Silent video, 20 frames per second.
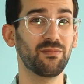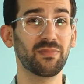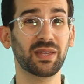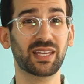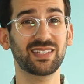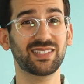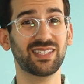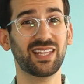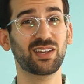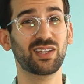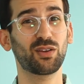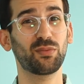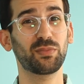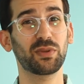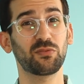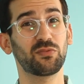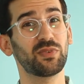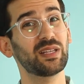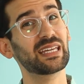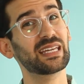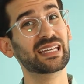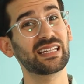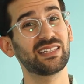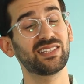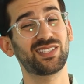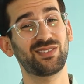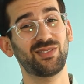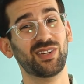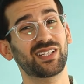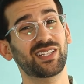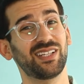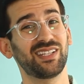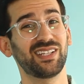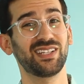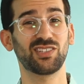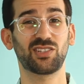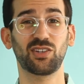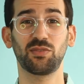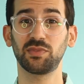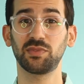because then you'll be really constricted
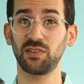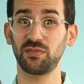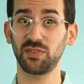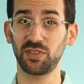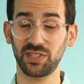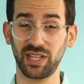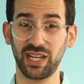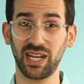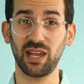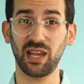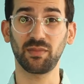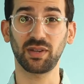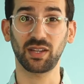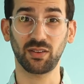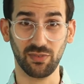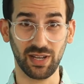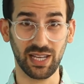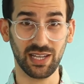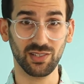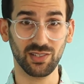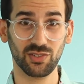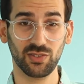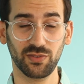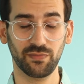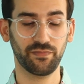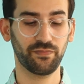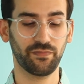in terms of your dynamic range.